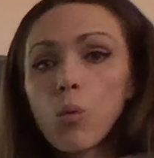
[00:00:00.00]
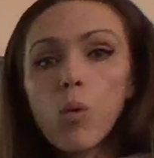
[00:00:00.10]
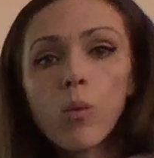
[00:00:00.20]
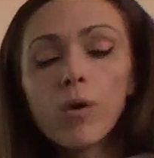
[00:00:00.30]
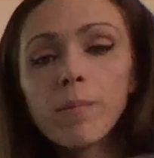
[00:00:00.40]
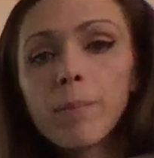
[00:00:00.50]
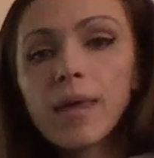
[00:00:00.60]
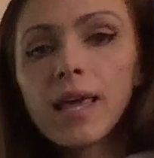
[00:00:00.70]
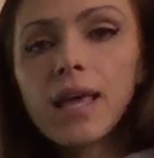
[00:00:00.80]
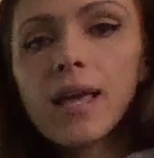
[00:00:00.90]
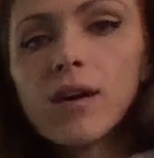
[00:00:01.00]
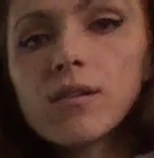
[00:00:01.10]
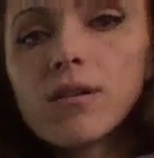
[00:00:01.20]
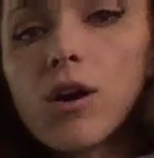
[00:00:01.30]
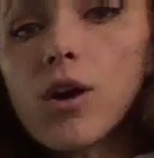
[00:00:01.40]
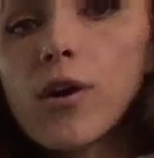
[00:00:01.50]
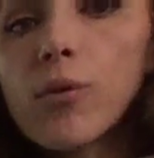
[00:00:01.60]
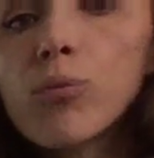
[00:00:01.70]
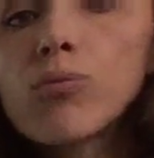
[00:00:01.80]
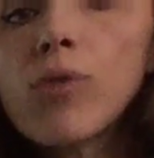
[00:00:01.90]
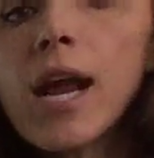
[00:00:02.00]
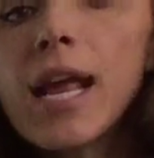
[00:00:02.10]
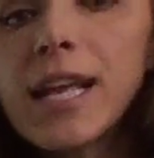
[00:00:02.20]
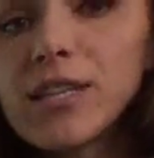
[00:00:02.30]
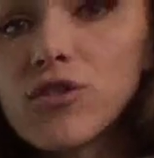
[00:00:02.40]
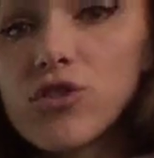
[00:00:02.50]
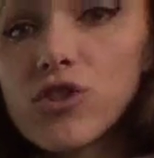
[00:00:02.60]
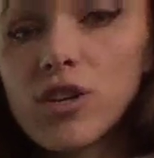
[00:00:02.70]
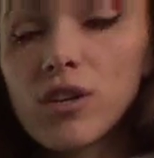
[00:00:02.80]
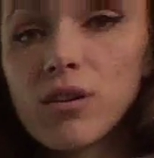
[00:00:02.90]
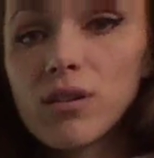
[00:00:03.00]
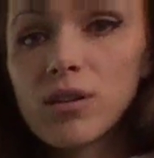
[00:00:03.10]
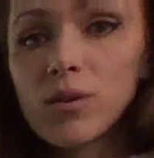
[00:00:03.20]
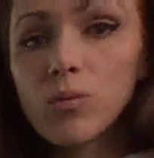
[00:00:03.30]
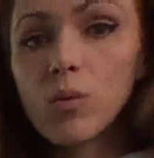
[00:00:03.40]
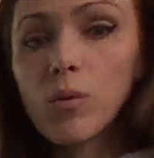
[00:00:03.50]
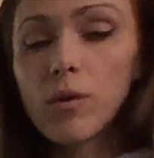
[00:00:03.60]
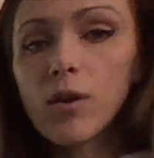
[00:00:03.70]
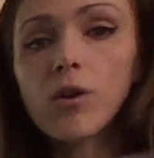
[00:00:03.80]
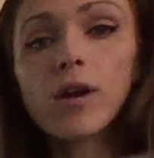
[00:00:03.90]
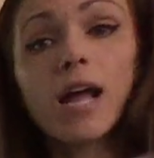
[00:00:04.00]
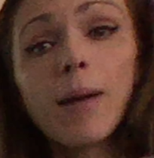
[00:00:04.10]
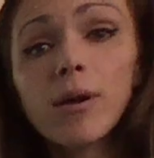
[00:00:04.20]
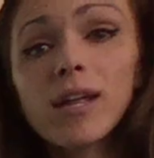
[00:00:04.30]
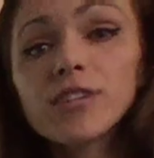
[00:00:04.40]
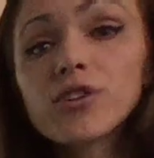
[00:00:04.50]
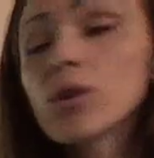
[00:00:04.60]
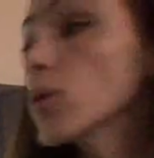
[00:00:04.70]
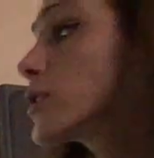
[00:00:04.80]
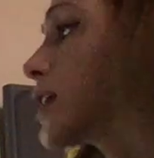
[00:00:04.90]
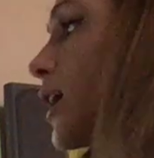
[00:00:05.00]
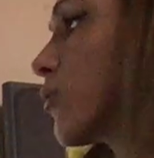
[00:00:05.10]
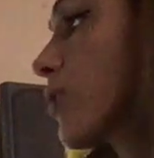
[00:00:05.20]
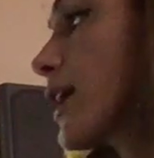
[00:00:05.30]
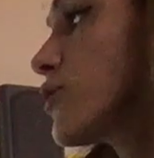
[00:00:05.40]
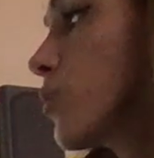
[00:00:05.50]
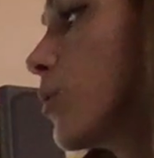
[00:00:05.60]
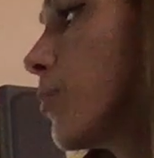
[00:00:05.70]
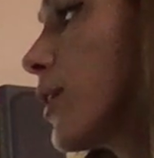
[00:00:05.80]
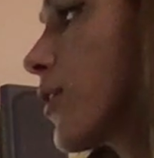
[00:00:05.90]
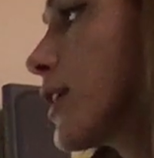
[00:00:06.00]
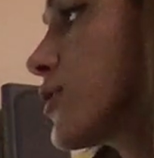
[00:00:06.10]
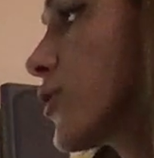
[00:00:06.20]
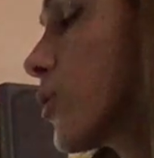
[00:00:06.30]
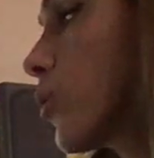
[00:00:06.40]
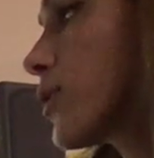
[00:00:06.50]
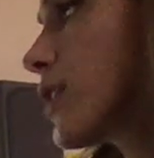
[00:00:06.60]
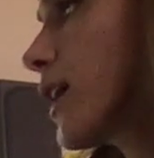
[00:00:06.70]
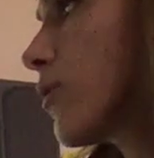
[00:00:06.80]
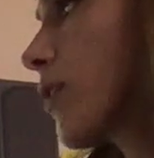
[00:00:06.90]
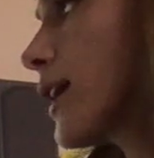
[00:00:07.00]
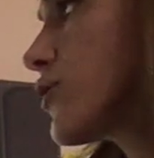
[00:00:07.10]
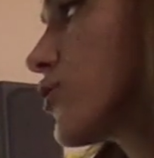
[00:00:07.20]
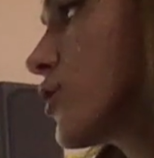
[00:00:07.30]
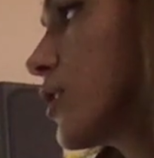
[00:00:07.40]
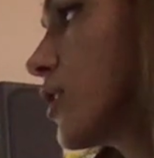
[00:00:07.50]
What would be our range? Or how about interquartile range? What would be our interquartile range?